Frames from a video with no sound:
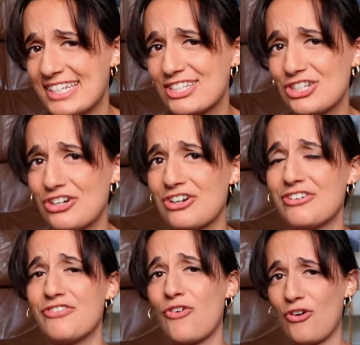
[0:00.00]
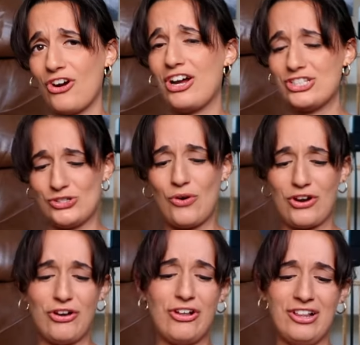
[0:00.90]
sister for a
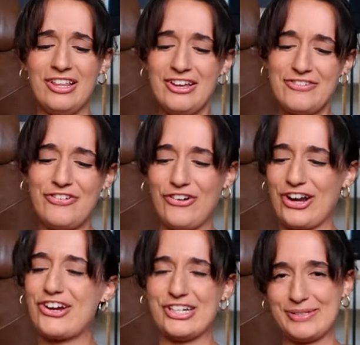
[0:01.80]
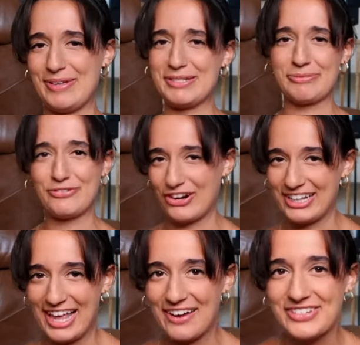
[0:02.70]
snorkel for Christmas before
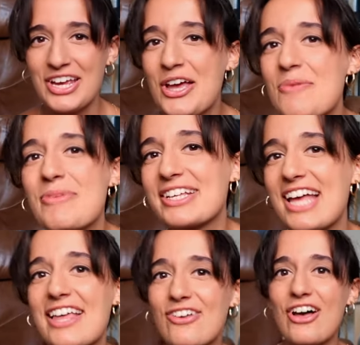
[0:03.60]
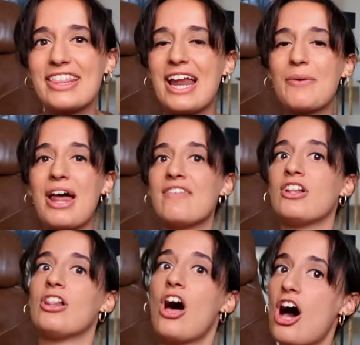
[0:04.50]
I left because I thought that I would have
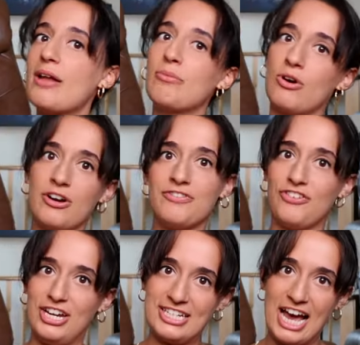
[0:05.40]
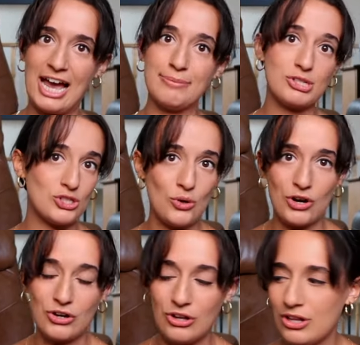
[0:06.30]
a lot more free time to
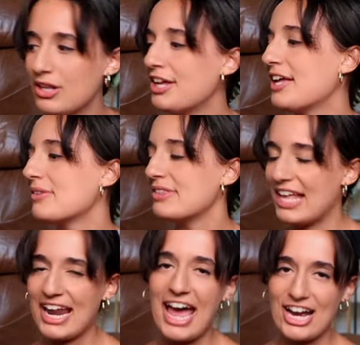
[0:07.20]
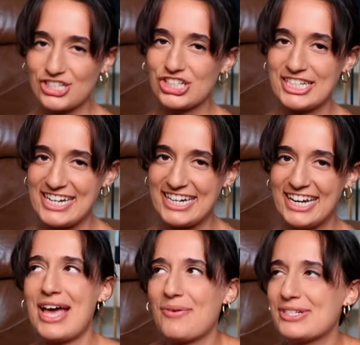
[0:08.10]
snorkel than I actually
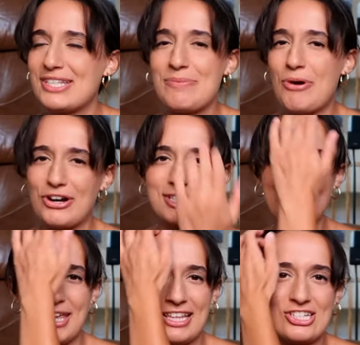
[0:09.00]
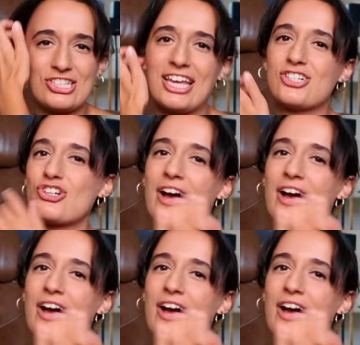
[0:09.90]
did. That was in part to me just like